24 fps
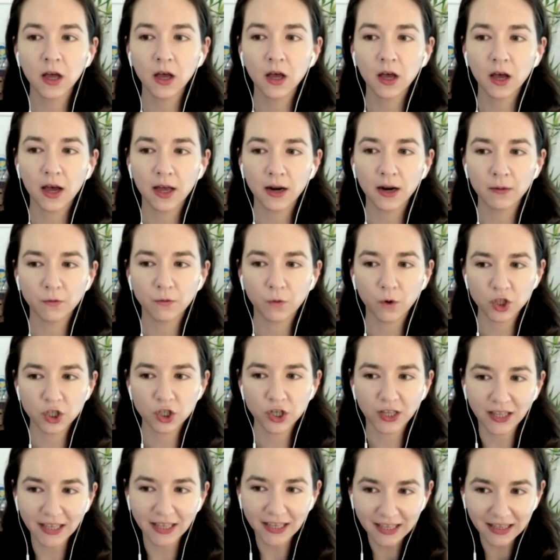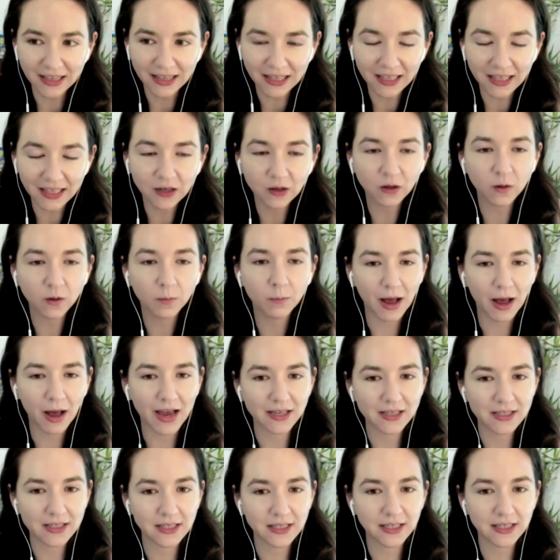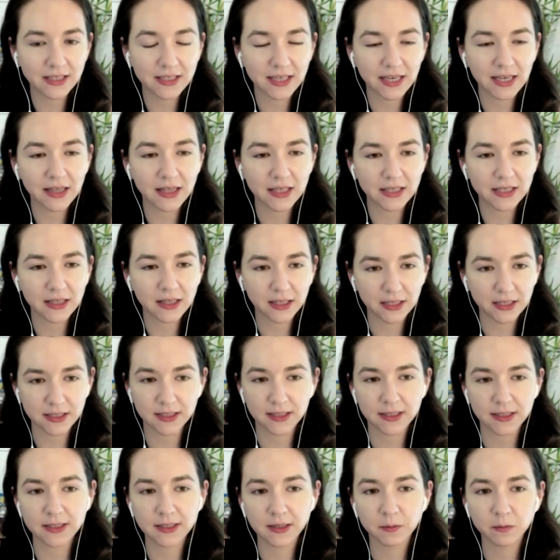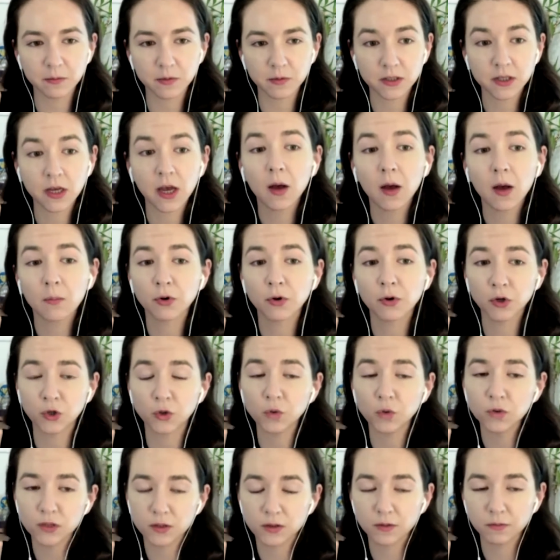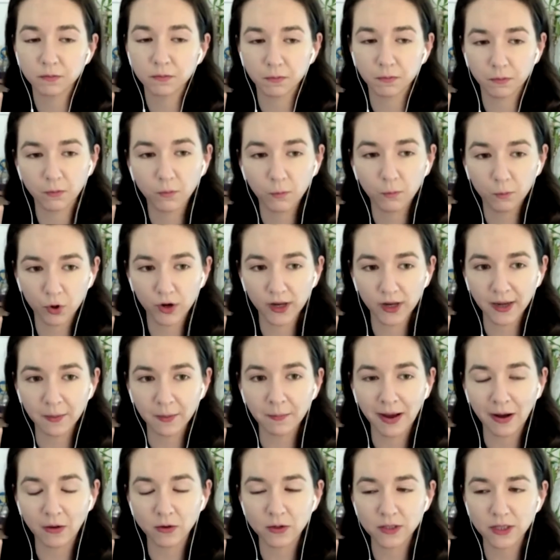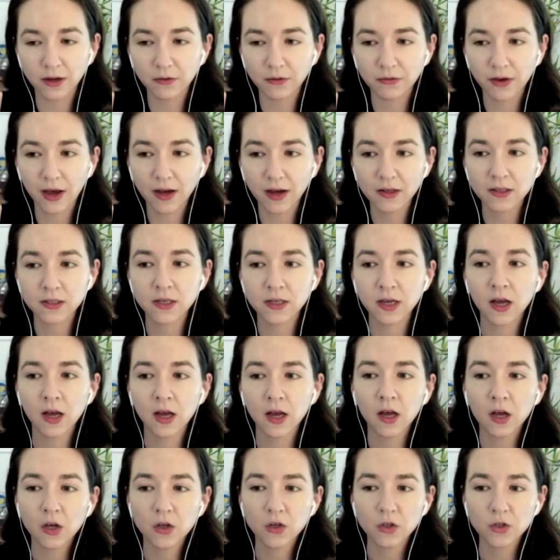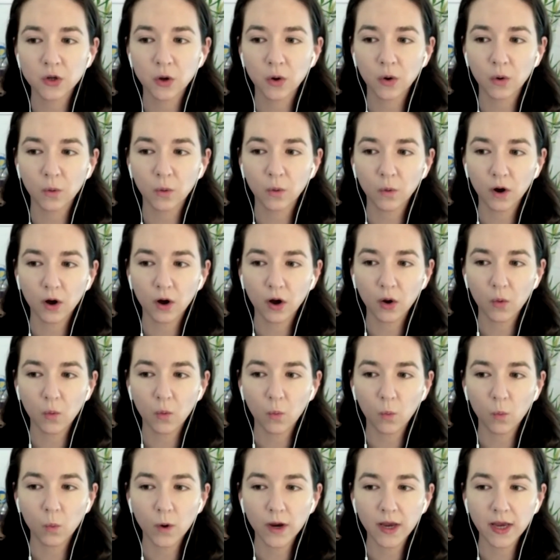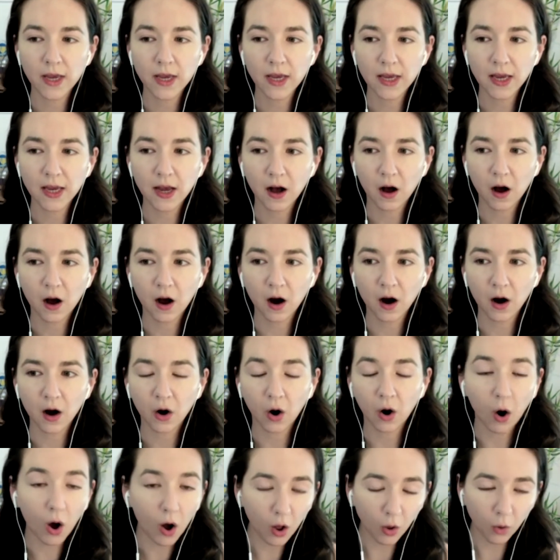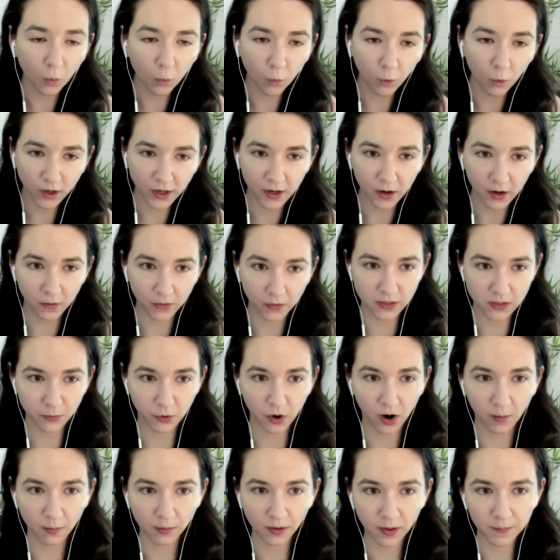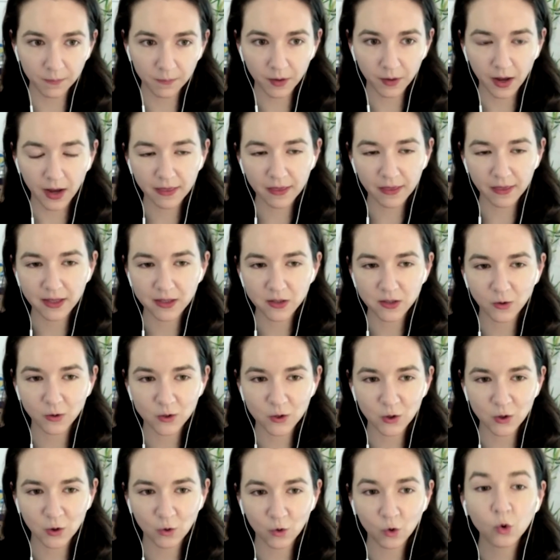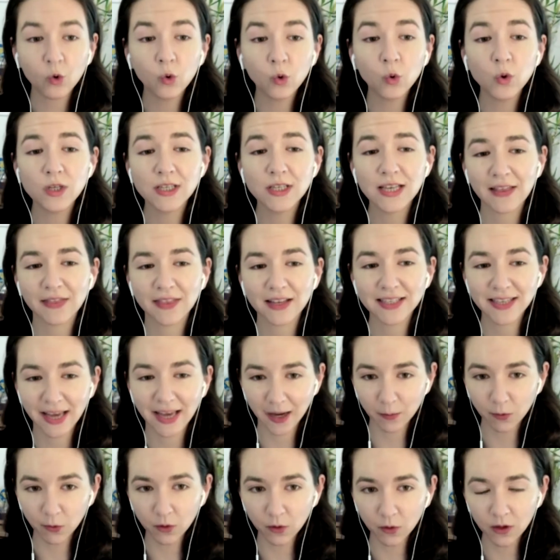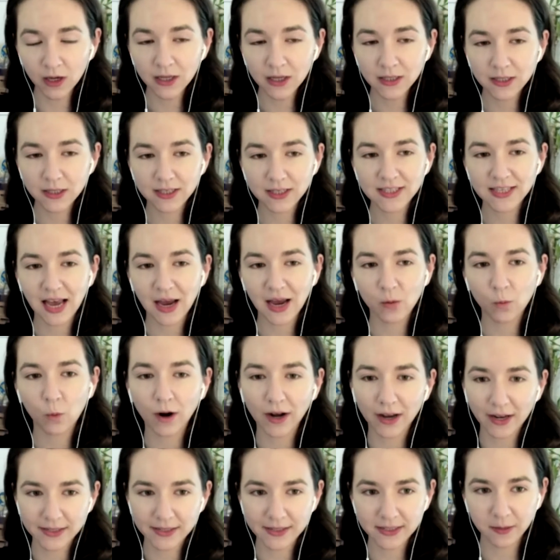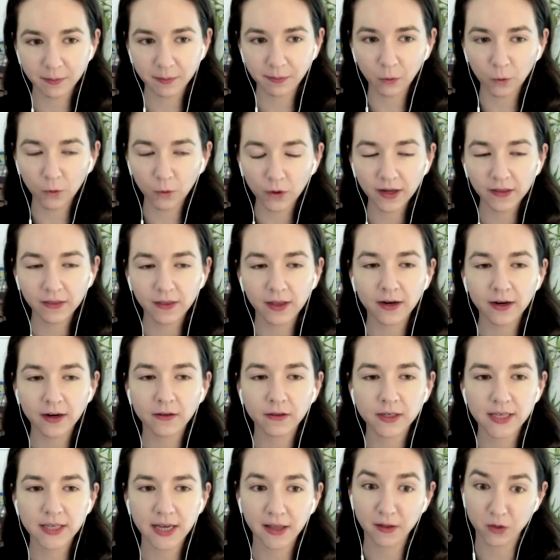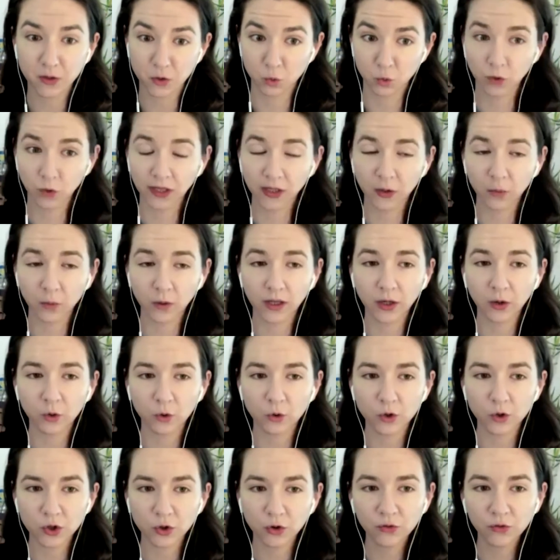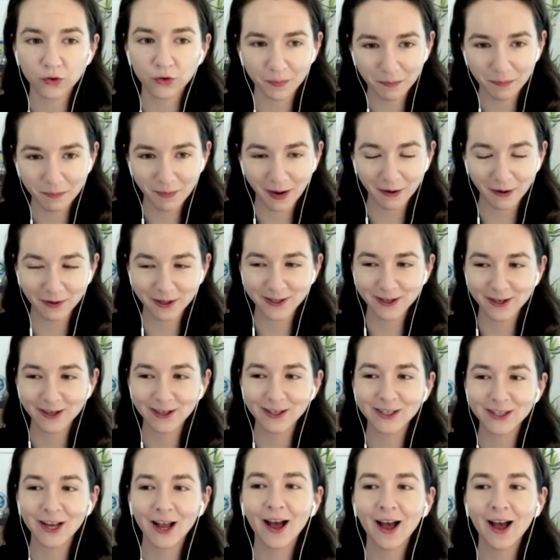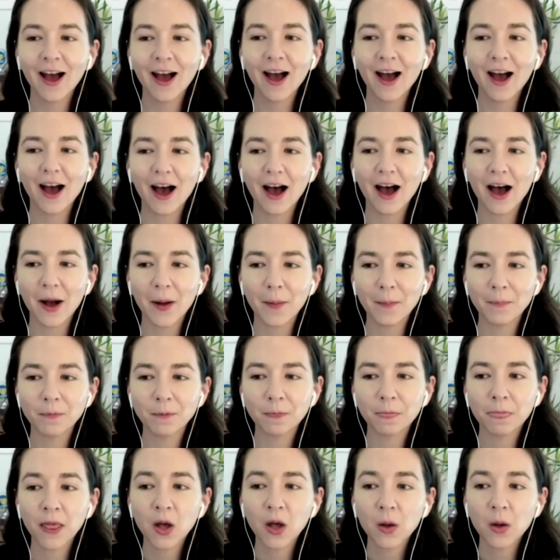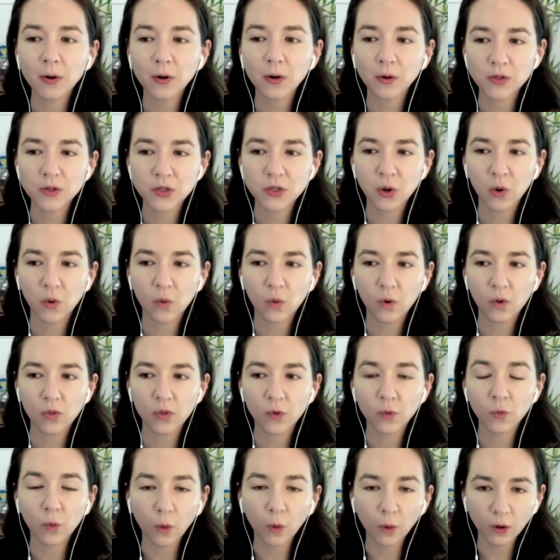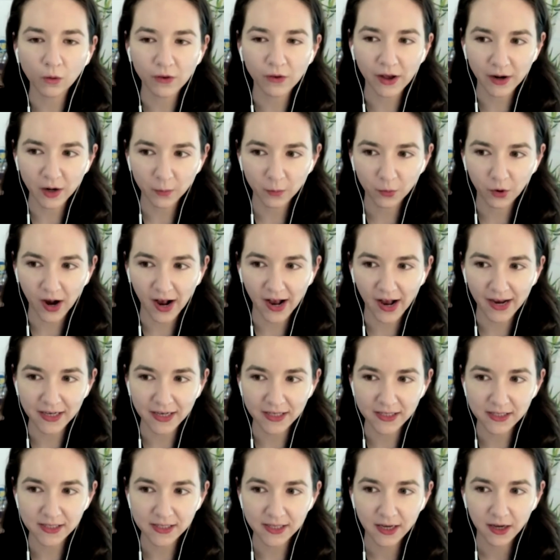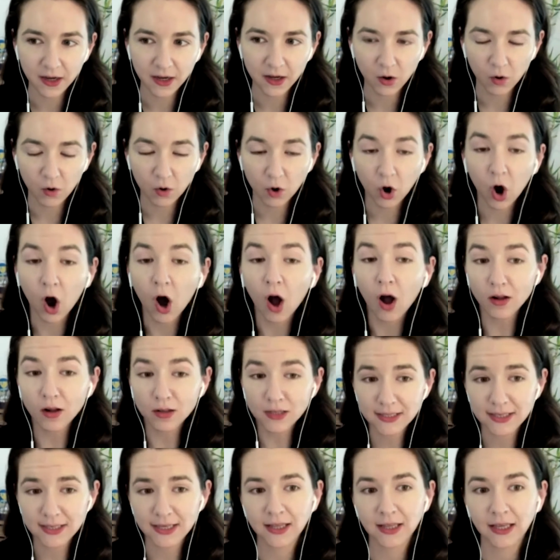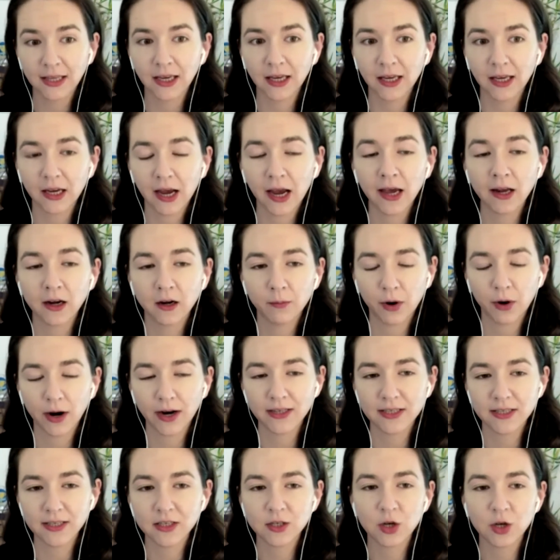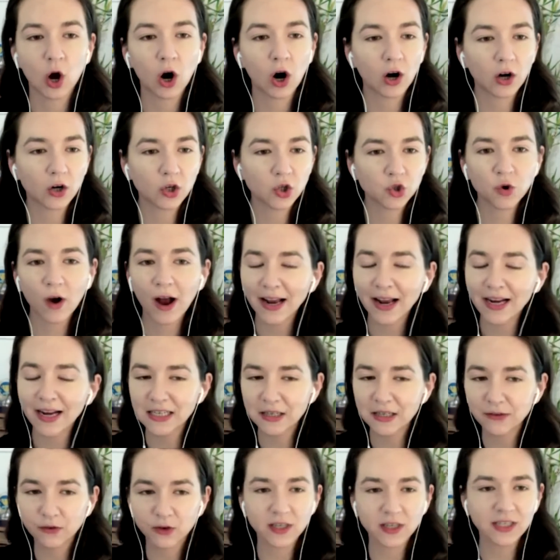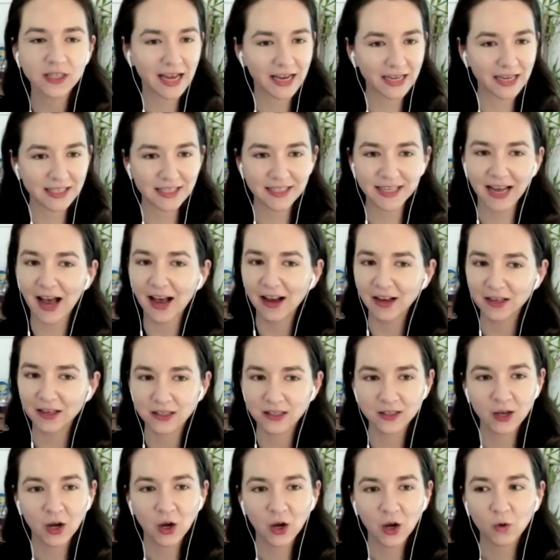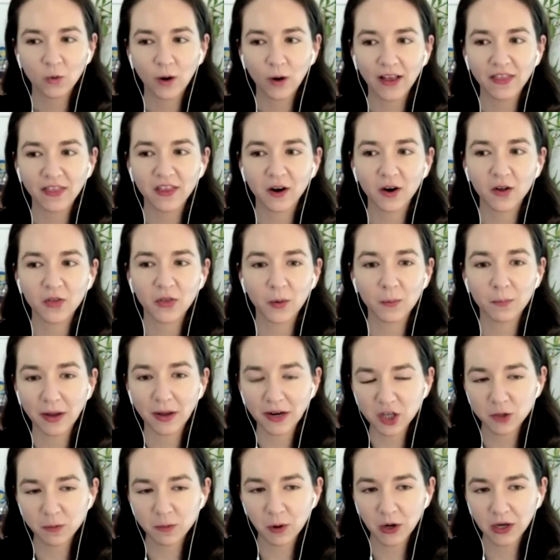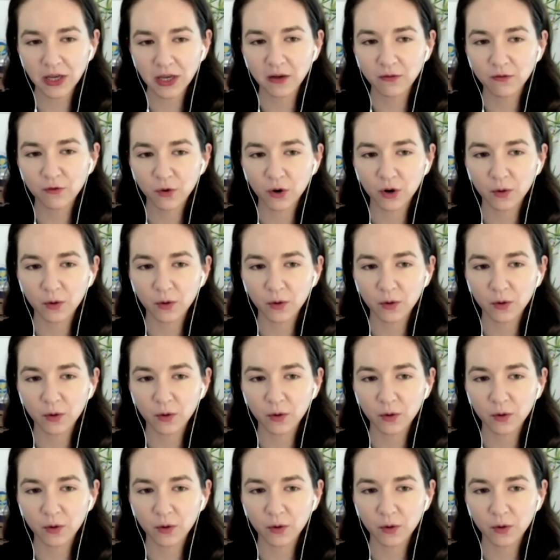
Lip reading: And unfortunately, little biases in these systems produce pretty compounding effects. So we are all working on this problem. I think it's also who's at the table to decide what gets deployed at the end of the day. That's really crucial from my research. But also the role of enterprise. Constantly, enterprises are trying different tech stacks, right? They're benchmarking for